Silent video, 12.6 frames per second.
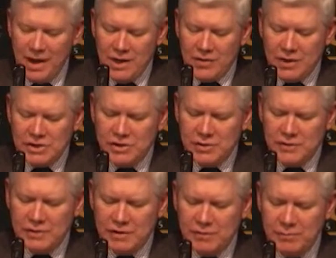The
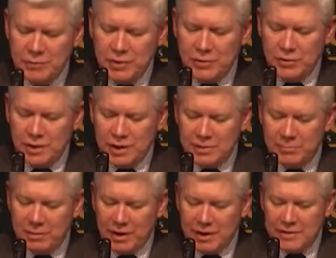issues of pure and
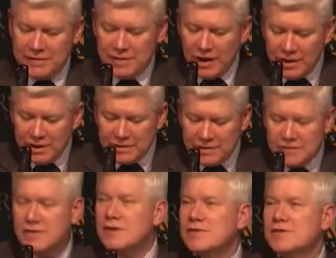applied
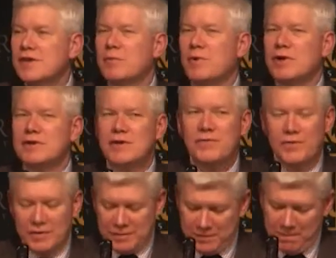science are somewhat
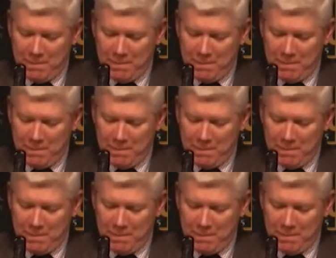different.